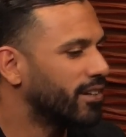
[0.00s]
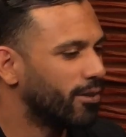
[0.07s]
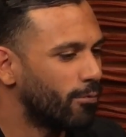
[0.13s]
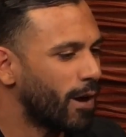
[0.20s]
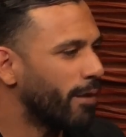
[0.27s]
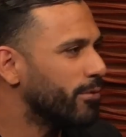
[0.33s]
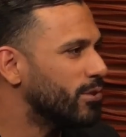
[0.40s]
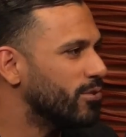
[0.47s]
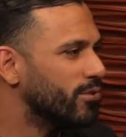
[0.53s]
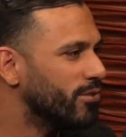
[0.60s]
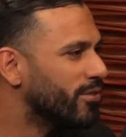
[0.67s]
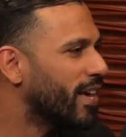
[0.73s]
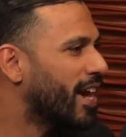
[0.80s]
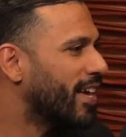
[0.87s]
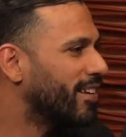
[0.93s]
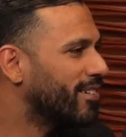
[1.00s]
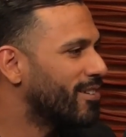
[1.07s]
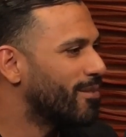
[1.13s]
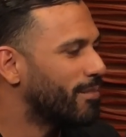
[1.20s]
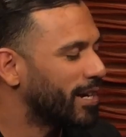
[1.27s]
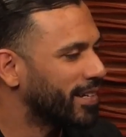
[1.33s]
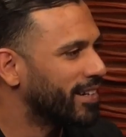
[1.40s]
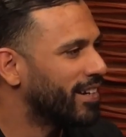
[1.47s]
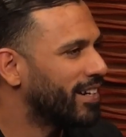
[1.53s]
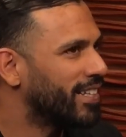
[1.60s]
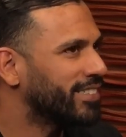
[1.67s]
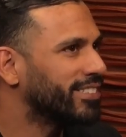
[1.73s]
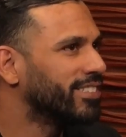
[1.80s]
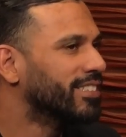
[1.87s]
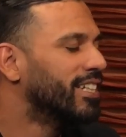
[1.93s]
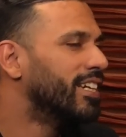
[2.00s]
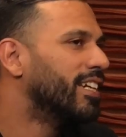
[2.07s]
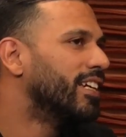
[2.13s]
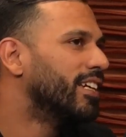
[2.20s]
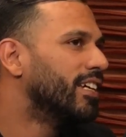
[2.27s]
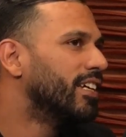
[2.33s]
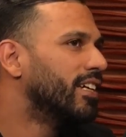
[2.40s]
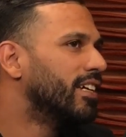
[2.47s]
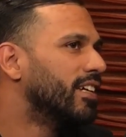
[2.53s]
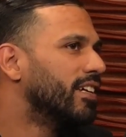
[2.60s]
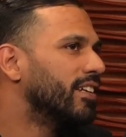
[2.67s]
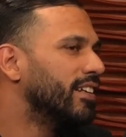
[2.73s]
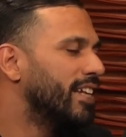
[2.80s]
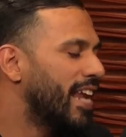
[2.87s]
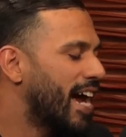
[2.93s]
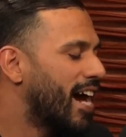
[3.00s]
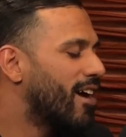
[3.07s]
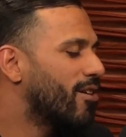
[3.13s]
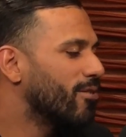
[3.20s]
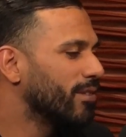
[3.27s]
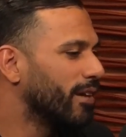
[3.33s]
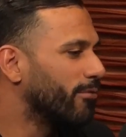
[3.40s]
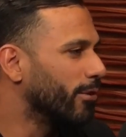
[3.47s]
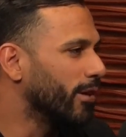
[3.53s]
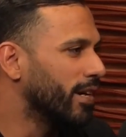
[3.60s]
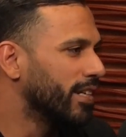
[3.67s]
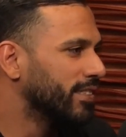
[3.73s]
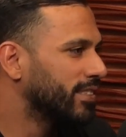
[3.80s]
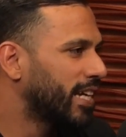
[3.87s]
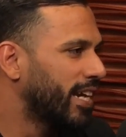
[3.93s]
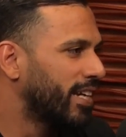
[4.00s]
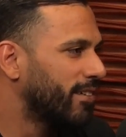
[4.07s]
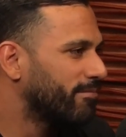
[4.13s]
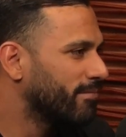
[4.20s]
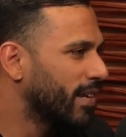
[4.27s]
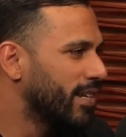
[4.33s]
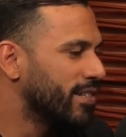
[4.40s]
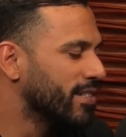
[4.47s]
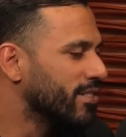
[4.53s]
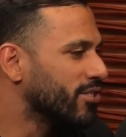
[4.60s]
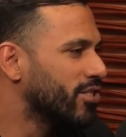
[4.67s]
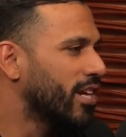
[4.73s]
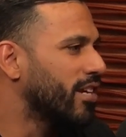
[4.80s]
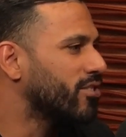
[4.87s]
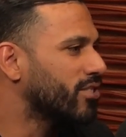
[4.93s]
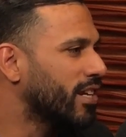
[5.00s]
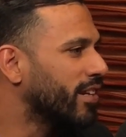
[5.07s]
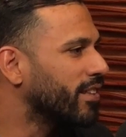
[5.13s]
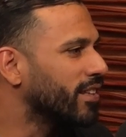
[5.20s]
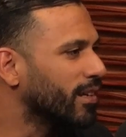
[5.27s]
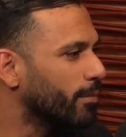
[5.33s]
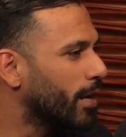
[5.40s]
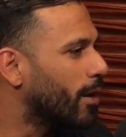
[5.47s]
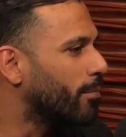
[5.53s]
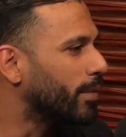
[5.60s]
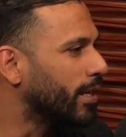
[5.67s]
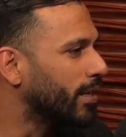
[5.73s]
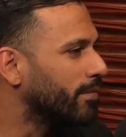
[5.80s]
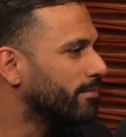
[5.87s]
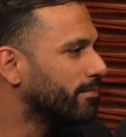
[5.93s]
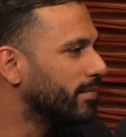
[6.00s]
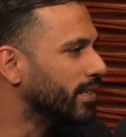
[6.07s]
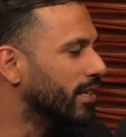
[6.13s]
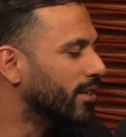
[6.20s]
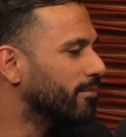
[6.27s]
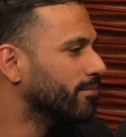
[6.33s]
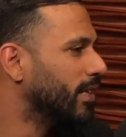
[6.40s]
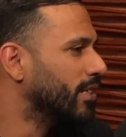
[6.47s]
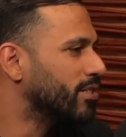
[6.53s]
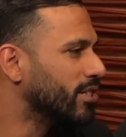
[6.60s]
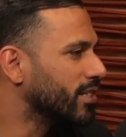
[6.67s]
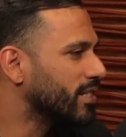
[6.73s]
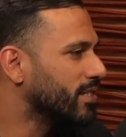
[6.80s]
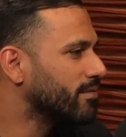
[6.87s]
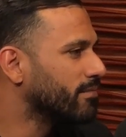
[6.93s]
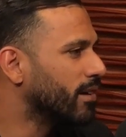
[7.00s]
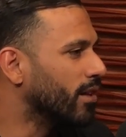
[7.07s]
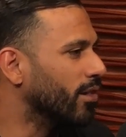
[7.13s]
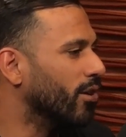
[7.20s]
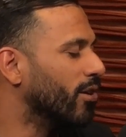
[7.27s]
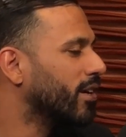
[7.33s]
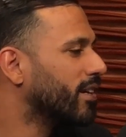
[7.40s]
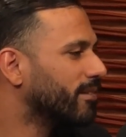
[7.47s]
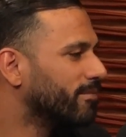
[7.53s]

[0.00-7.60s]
oh, why would you do that? Oh my gosh. Now they've realized, hey, it doesn't change anything about me. It's just a look.